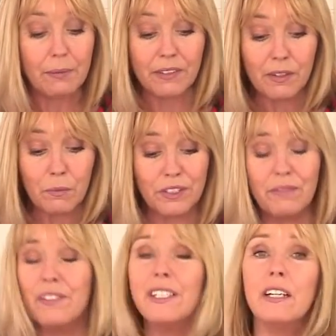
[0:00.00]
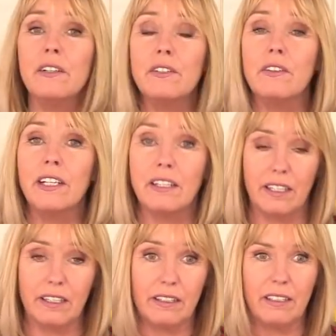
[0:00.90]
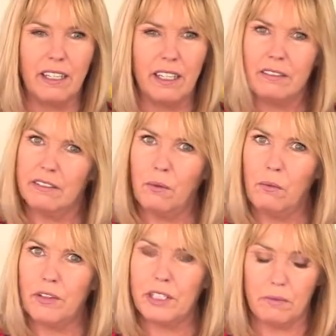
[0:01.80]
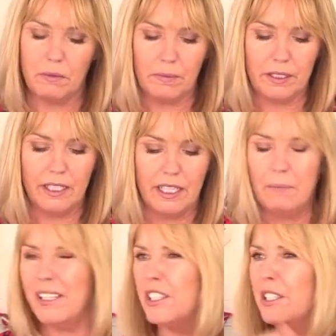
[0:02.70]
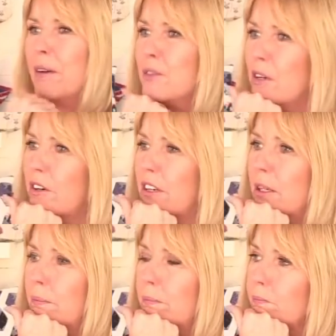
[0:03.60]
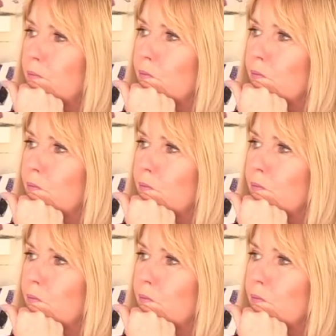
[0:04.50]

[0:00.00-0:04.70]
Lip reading: But if I'm watching videos or anything, then I watch them on my. It depends where I am.